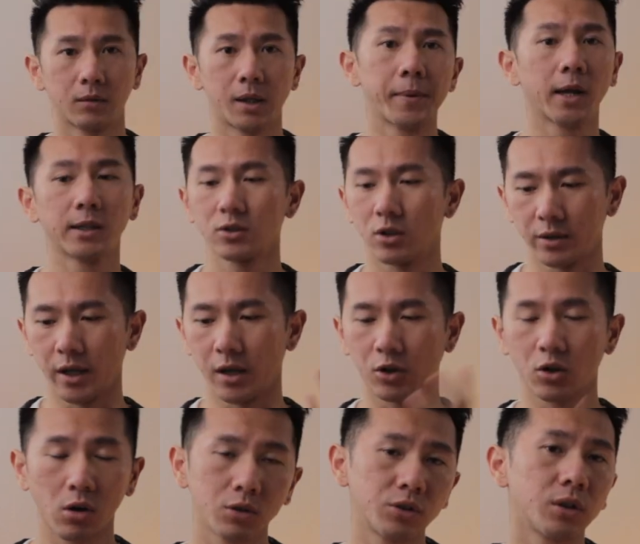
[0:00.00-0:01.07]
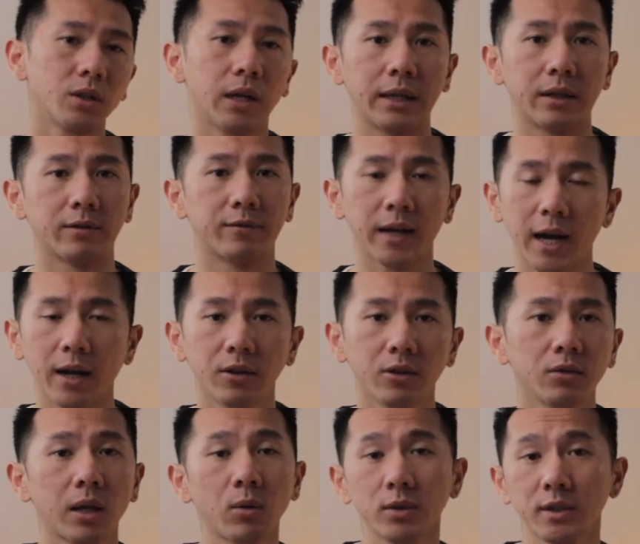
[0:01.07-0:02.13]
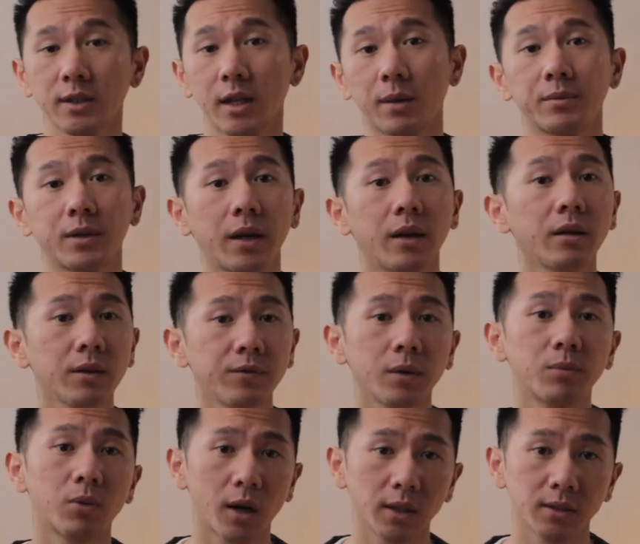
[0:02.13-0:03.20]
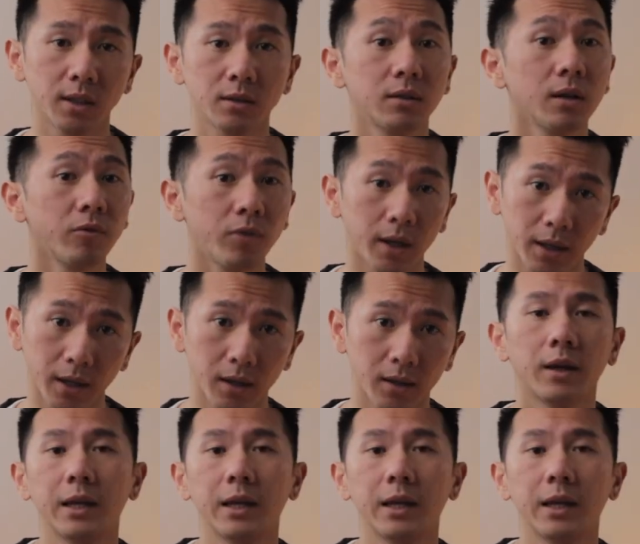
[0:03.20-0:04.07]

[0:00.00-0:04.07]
Depends on their culture and value, they will set up their interview process differently.